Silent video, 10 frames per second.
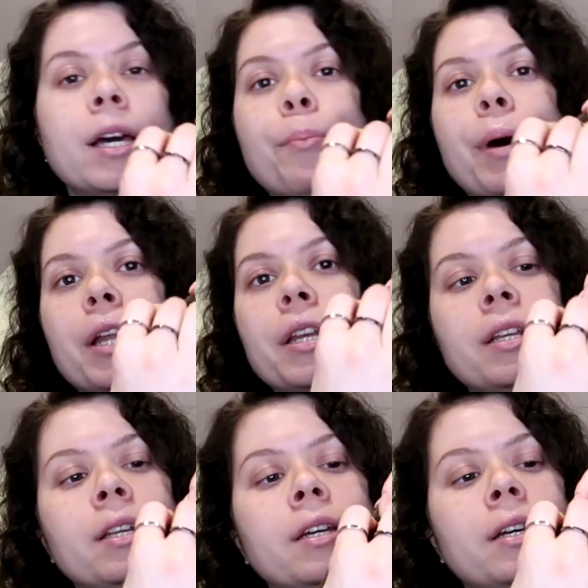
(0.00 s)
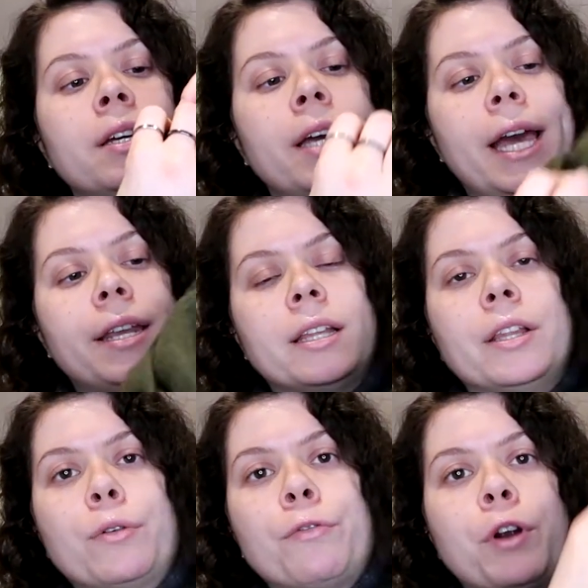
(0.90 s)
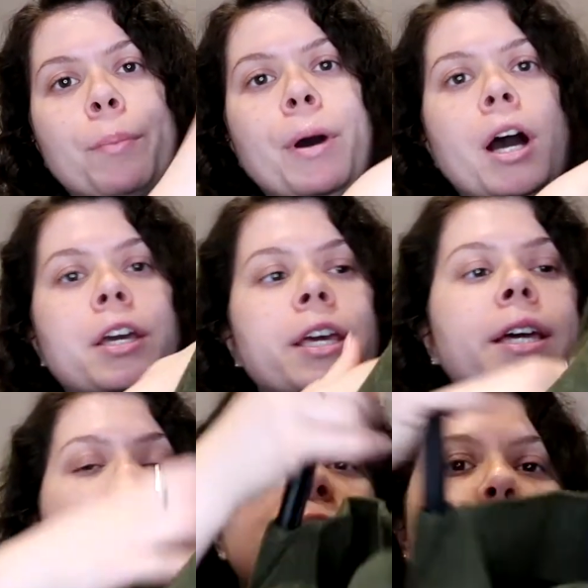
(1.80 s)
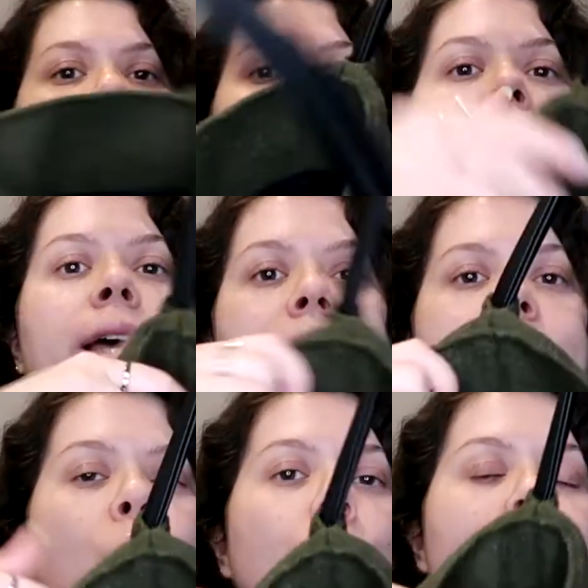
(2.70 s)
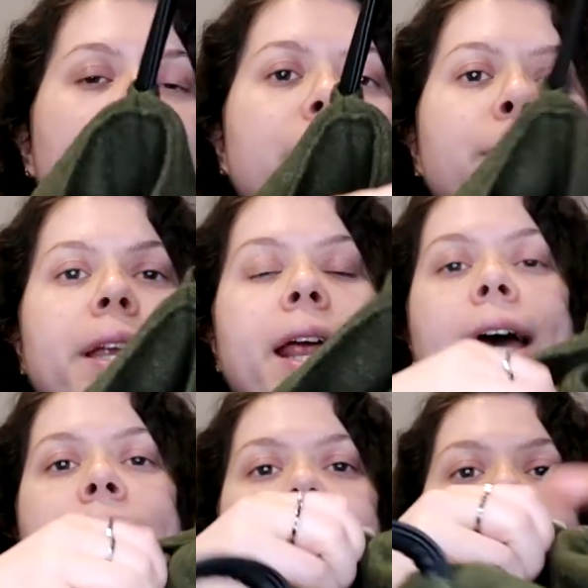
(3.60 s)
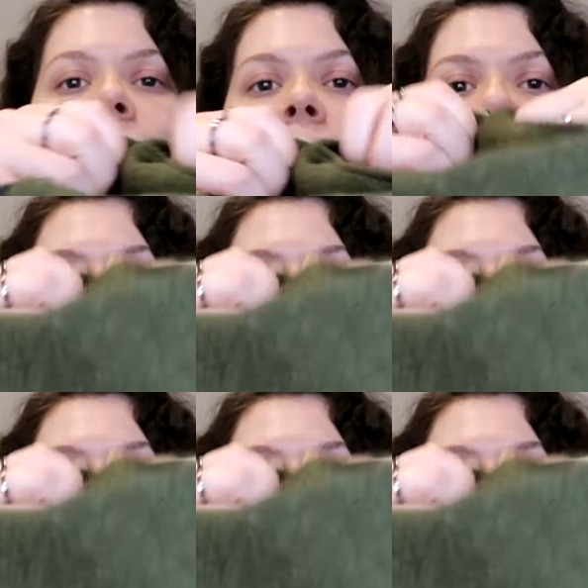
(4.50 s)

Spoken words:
button and a little front pocket as well. It's open, but it has the same